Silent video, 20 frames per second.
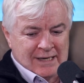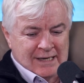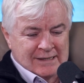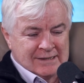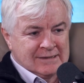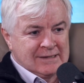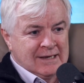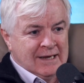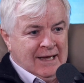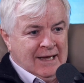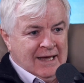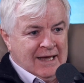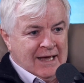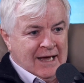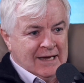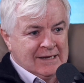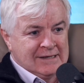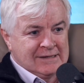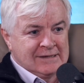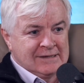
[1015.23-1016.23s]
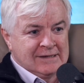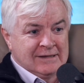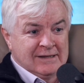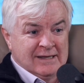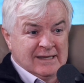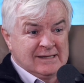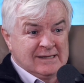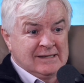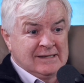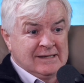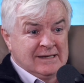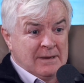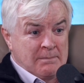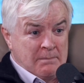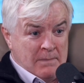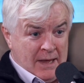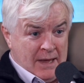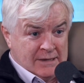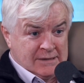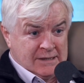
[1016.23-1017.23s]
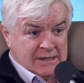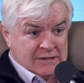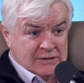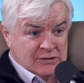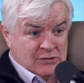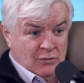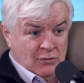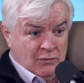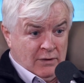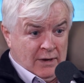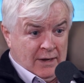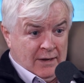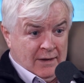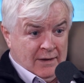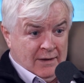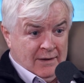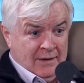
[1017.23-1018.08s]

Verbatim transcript: And I says, hey, guys, this is an amazing story.